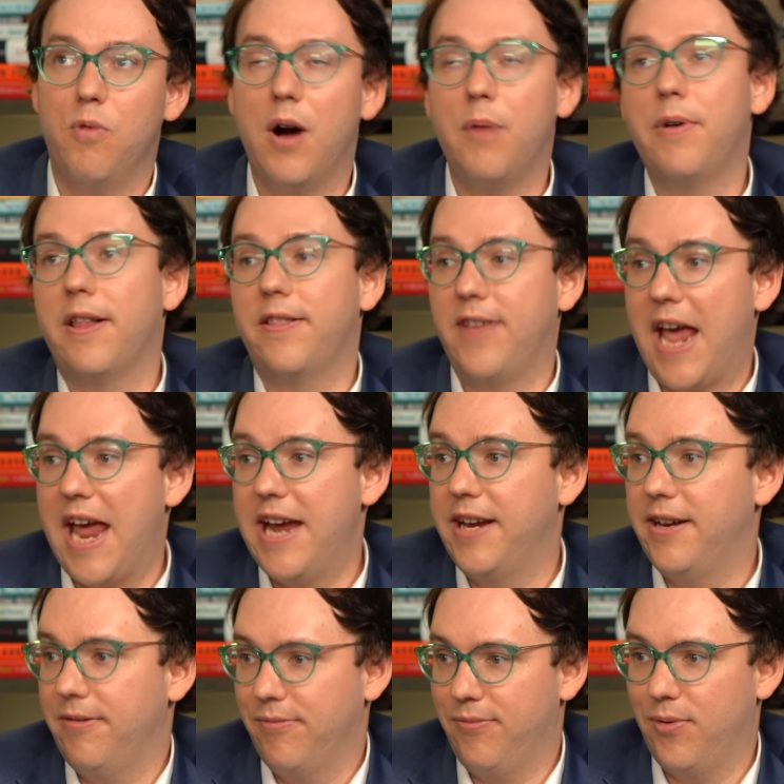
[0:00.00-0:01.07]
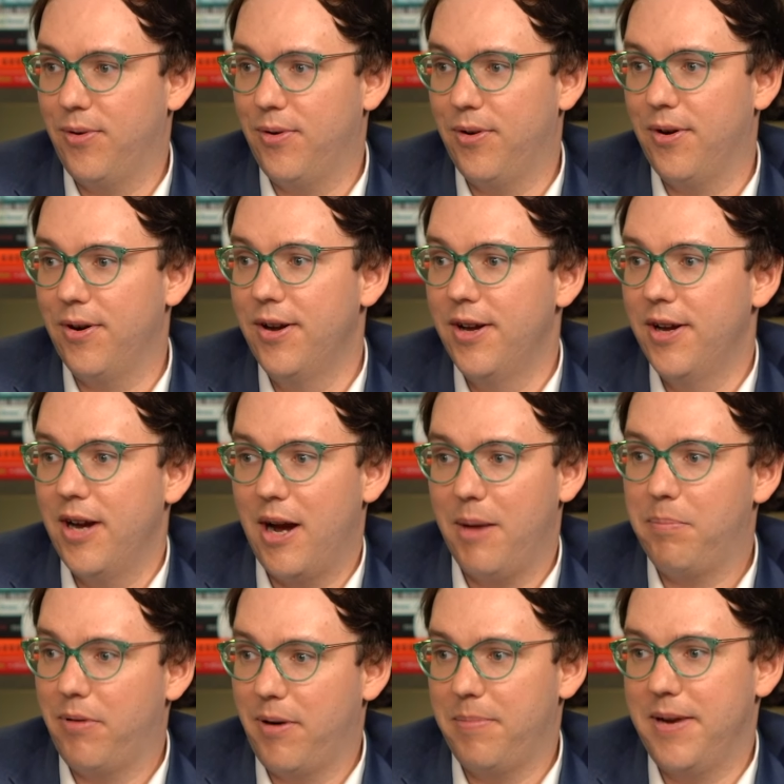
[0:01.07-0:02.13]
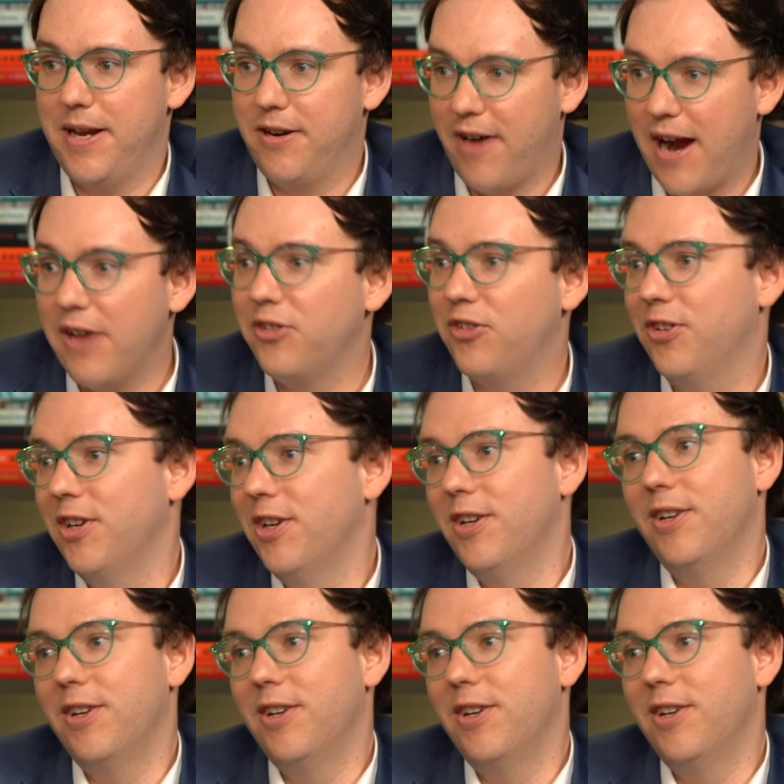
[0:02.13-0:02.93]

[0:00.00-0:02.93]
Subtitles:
what would it take for a property crash?